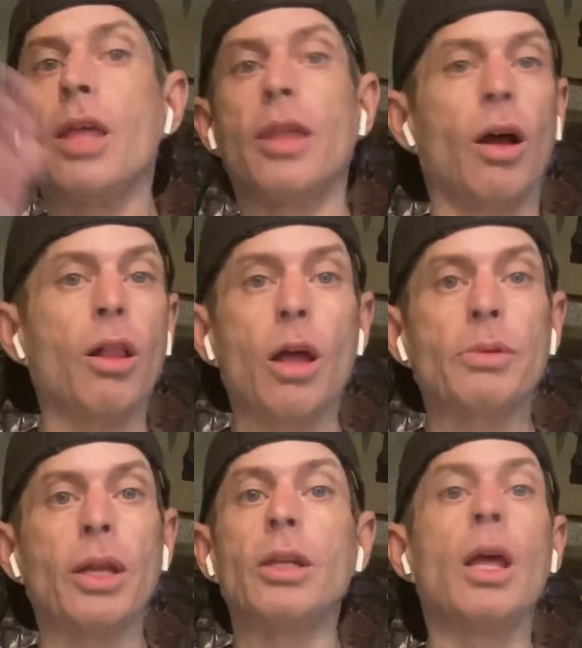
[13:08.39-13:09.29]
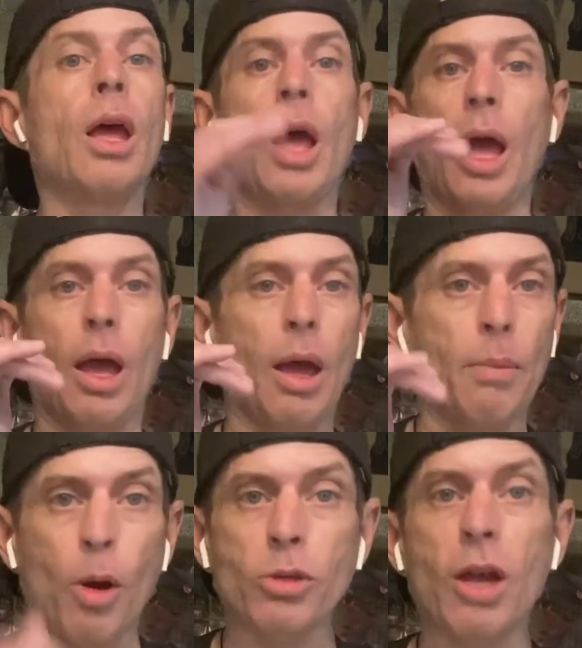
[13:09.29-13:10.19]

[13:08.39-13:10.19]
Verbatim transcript: They all updated post